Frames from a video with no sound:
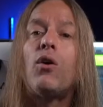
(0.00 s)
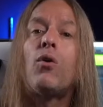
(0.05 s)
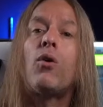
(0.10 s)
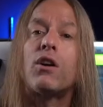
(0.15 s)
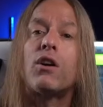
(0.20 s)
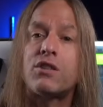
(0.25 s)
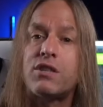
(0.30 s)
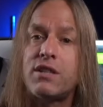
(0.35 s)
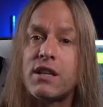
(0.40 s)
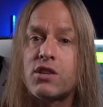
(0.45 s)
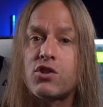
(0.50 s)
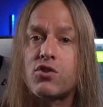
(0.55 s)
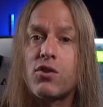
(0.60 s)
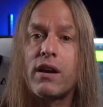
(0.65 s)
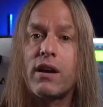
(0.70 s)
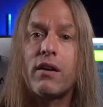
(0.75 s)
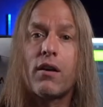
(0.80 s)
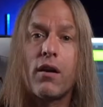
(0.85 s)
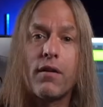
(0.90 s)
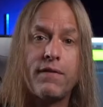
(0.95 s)
know our sixth
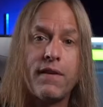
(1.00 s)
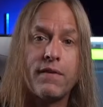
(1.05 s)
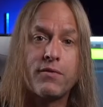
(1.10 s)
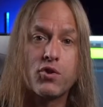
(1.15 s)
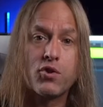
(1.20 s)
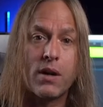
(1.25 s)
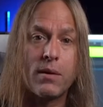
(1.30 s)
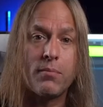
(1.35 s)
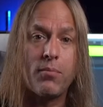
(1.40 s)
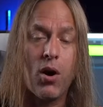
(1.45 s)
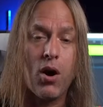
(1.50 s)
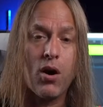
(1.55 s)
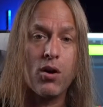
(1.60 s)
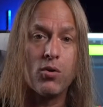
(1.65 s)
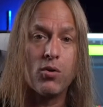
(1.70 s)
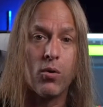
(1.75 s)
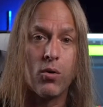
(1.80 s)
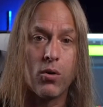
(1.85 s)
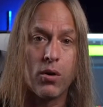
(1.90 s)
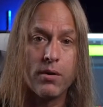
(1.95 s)
string and our fifth string bar
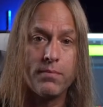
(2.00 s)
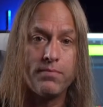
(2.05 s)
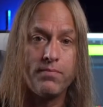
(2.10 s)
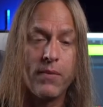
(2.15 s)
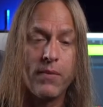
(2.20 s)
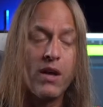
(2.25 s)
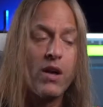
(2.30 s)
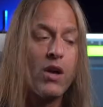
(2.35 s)
chord,